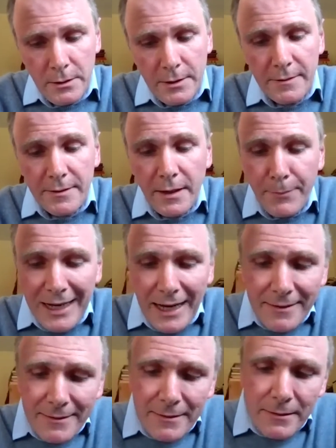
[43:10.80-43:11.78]
It is not by
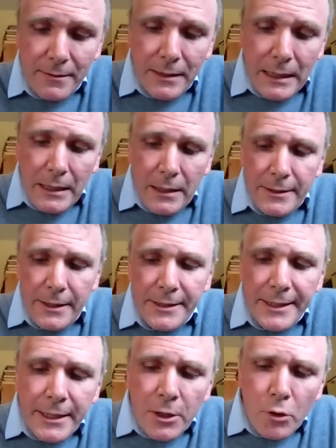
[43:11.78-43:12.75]
accident
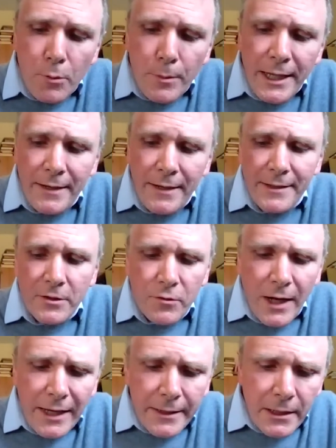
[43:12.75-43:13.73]
that dehumanizing
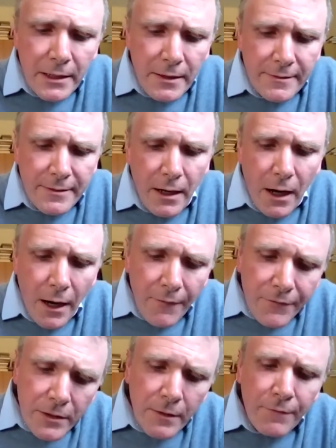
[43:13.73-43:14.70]
strategies
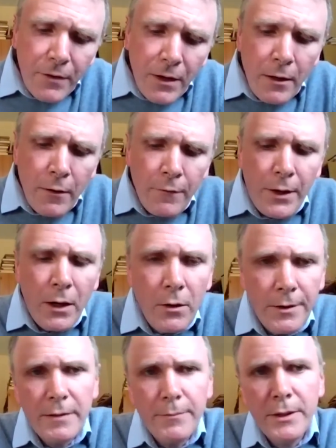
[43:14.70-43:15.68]
often involve
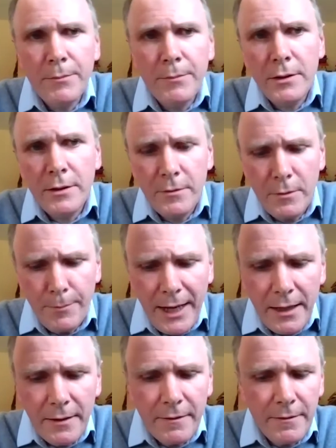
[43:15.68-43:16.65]
herding people into
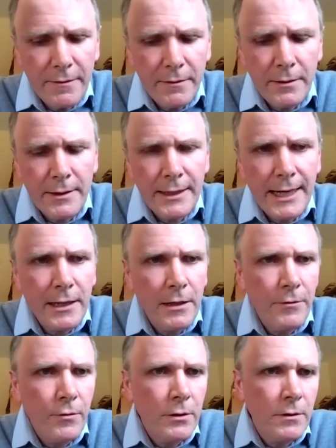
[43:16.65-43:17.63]
pens,
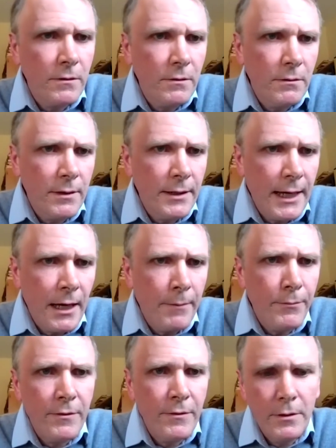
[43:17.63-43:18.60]
cattle trucks,
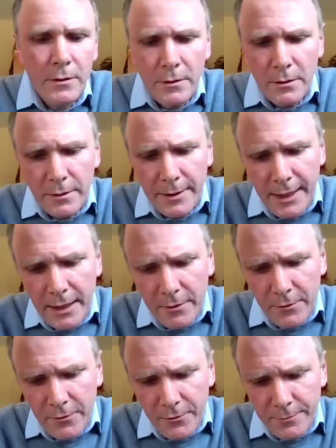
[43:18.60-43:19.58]
camps,
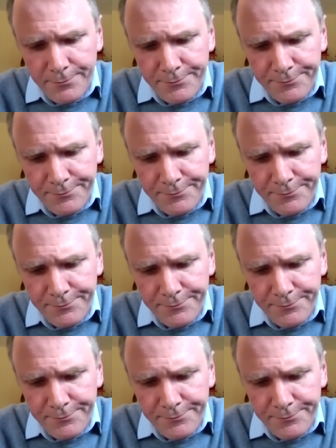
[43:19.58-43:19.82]
containers.